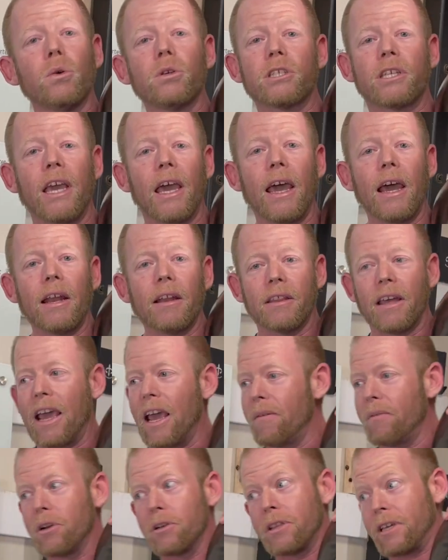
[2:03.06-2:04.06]
get, the
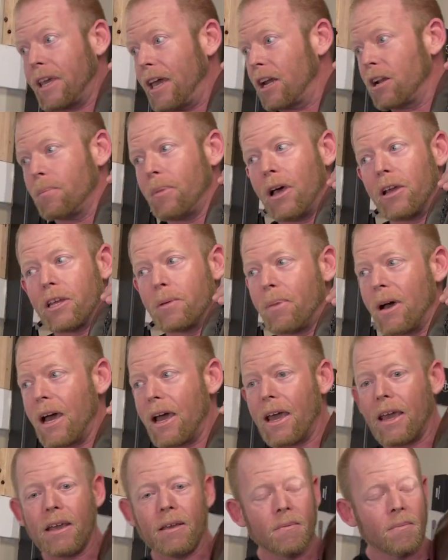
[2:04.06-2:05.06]
heavier the kettlebell you
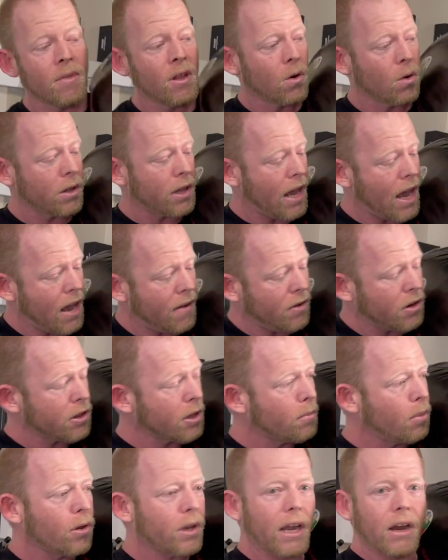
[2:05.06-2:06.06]
buy, or the heavier the
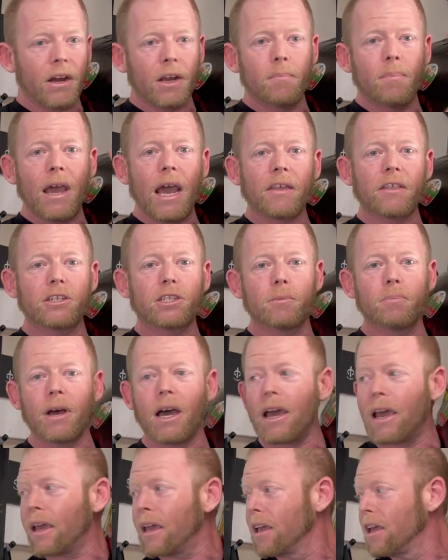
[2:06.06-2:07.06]
Bulgarian bag that you
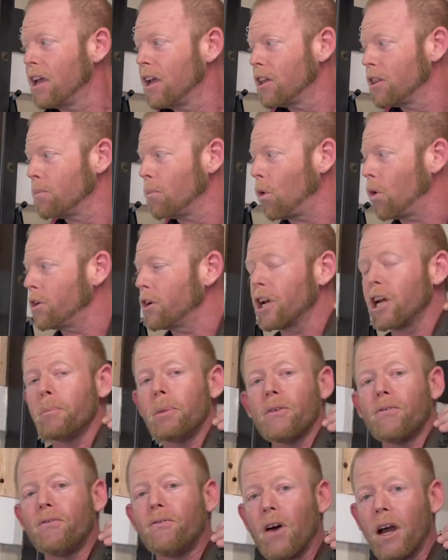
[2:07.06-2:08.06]
buy, the more you're going to
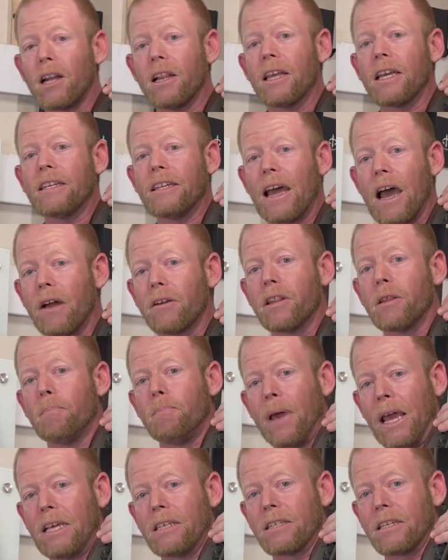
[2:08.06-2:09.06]
be funneling down to the
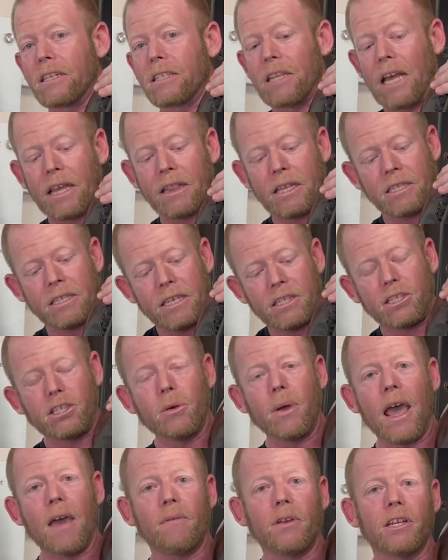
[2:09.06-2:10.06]
basics. Like this thing's too
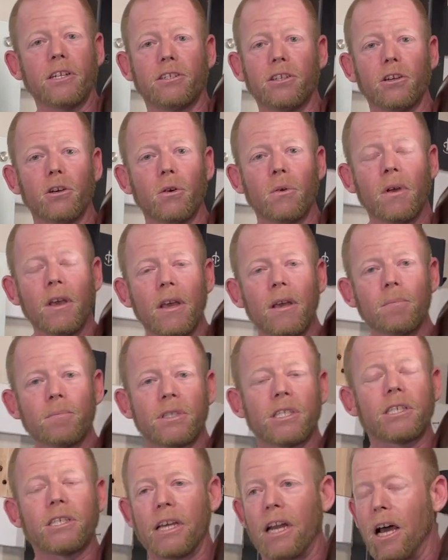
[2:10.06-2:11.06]
heavy to do
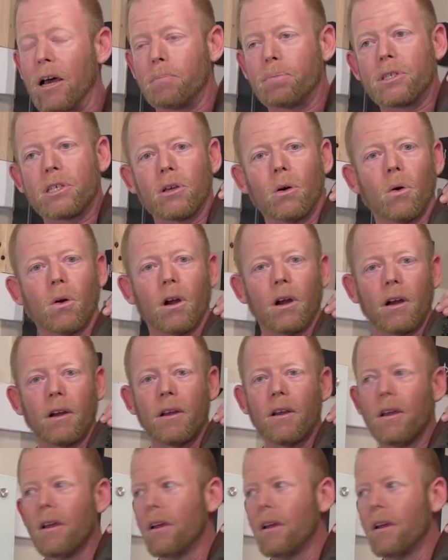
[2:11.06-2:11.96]
sit-ups or